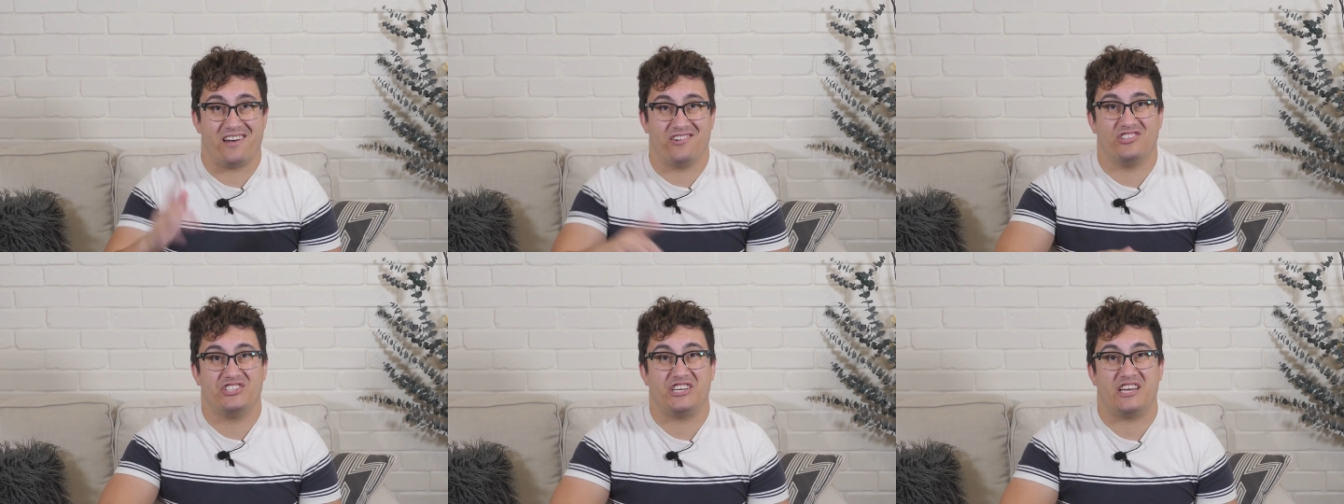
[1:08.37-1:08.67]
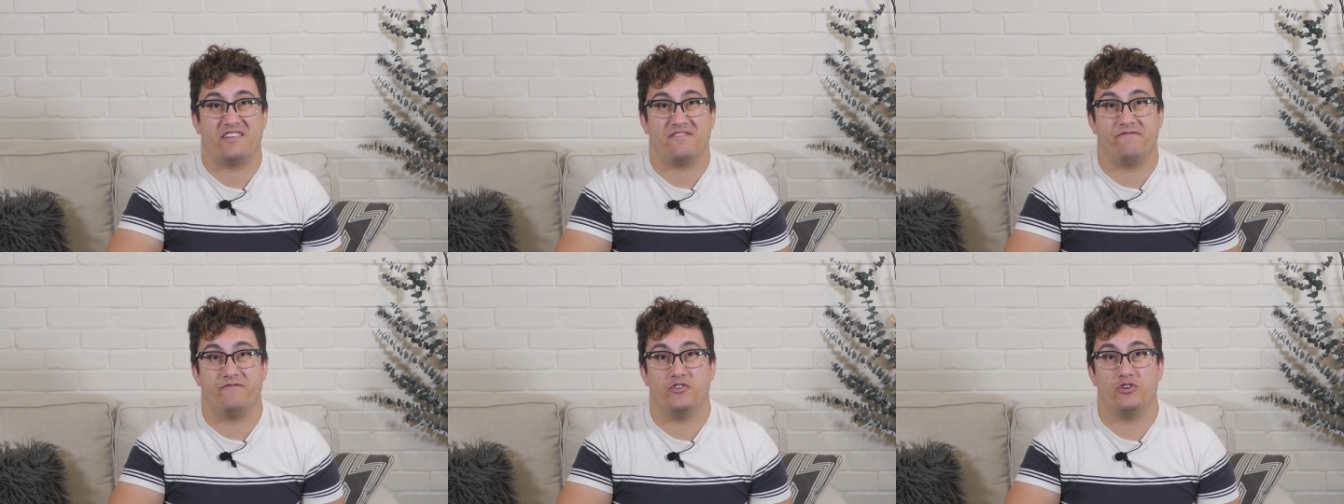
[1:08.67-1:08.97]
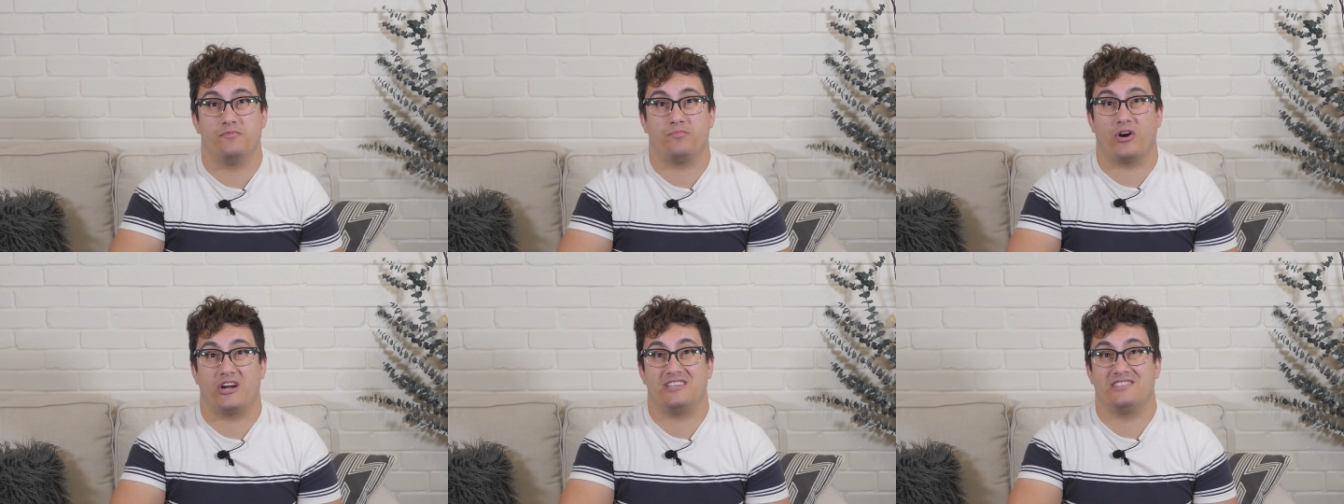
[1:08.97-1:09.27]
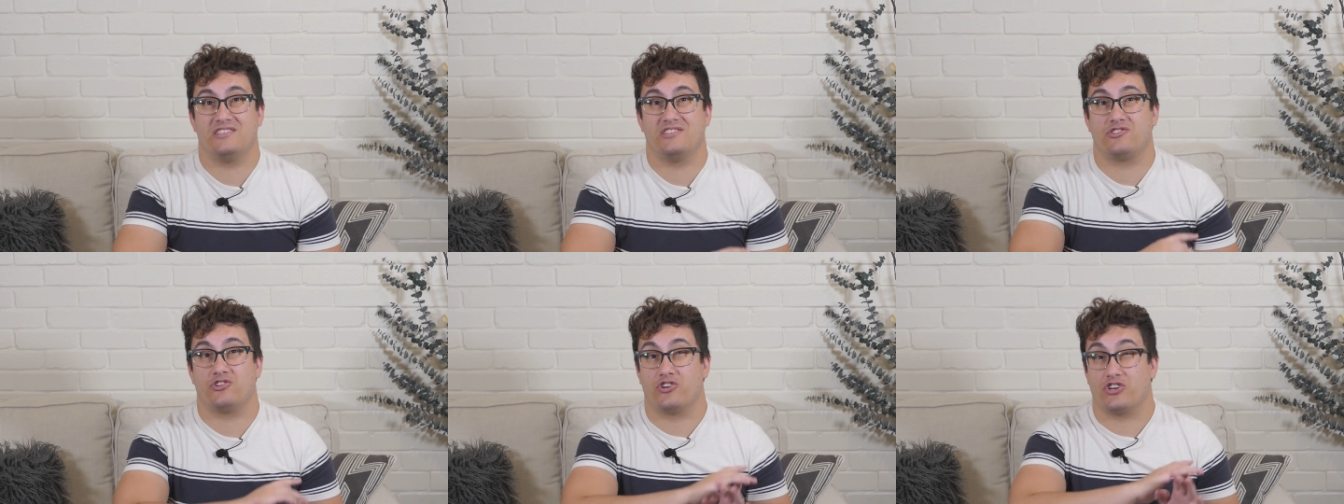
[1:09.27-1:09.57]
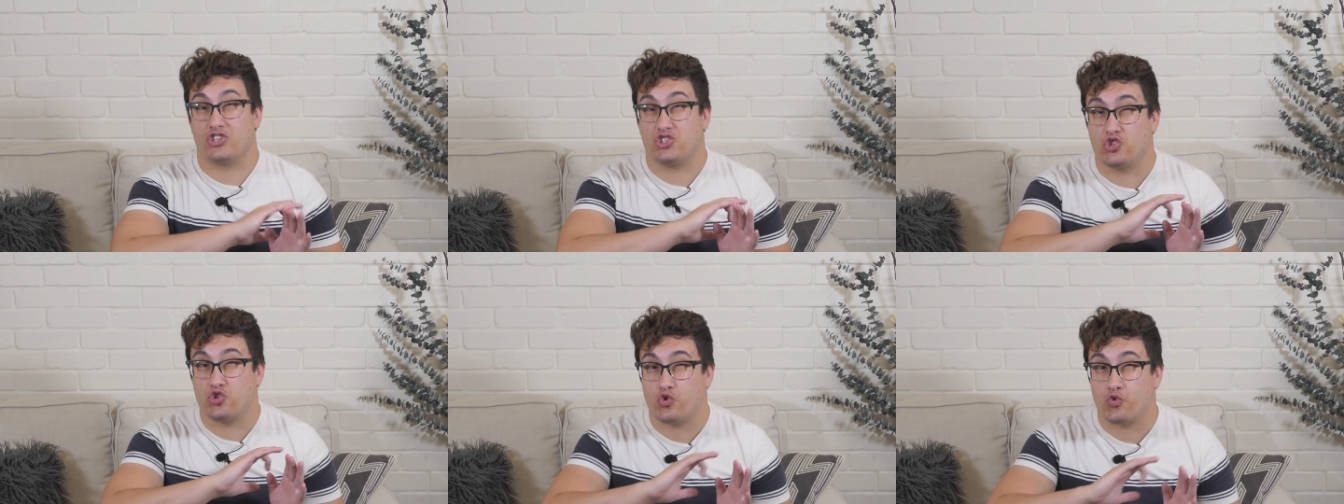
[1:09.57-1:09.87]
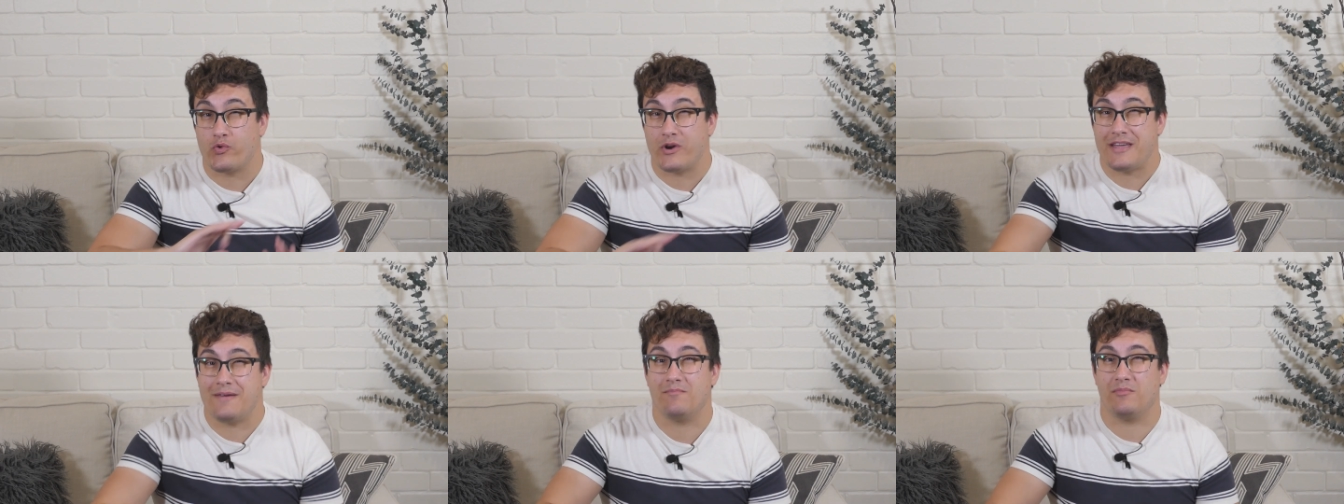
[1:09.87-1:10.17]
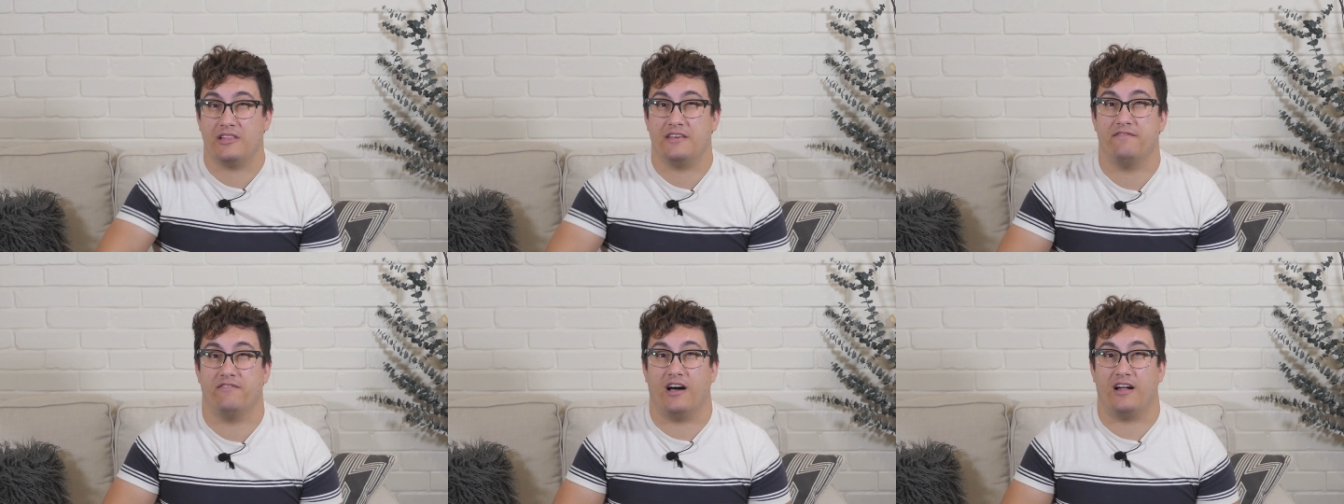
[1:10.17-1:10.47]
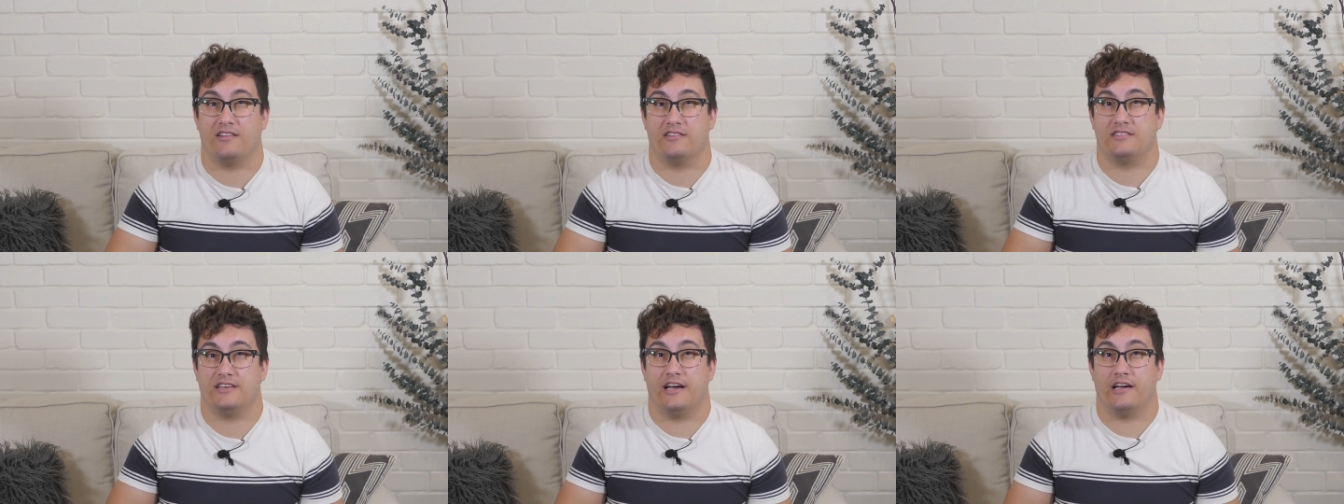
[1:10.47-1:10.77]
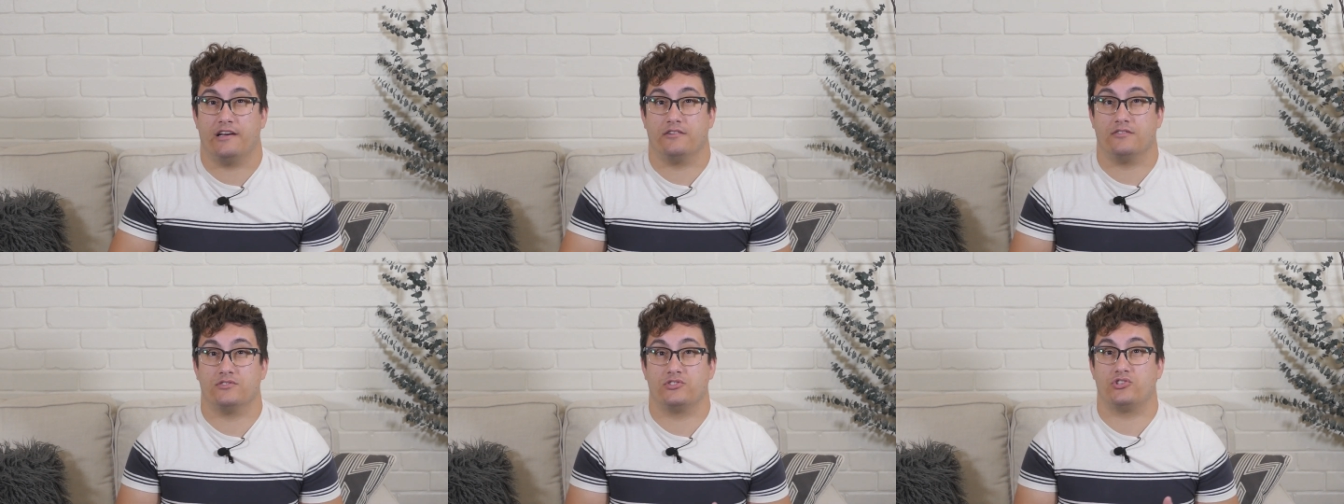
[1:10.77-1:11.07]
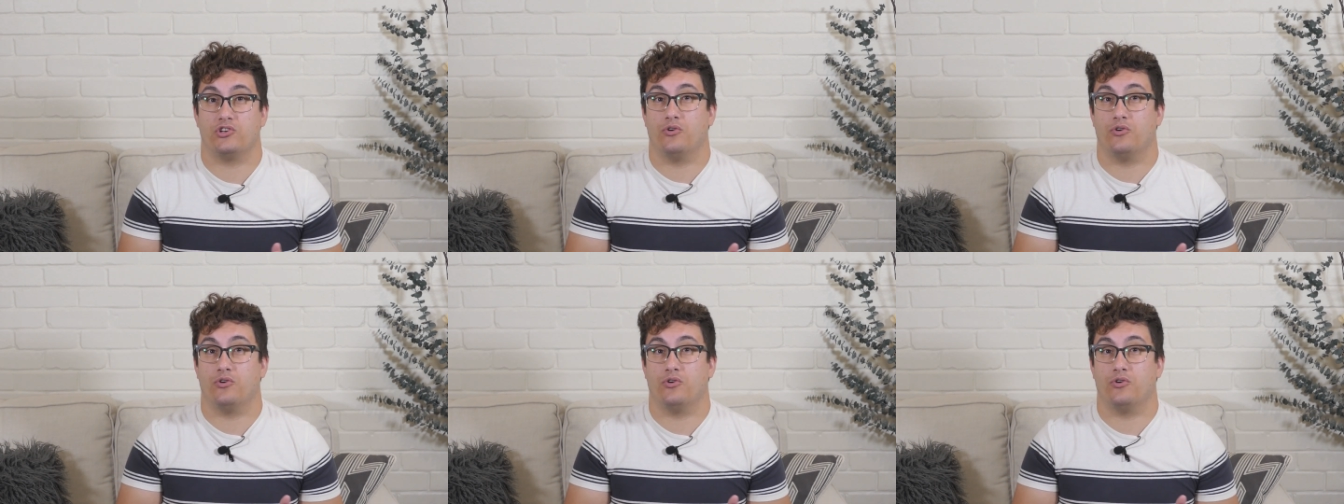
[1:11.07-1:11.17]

Energy and food prices are extremely volatile,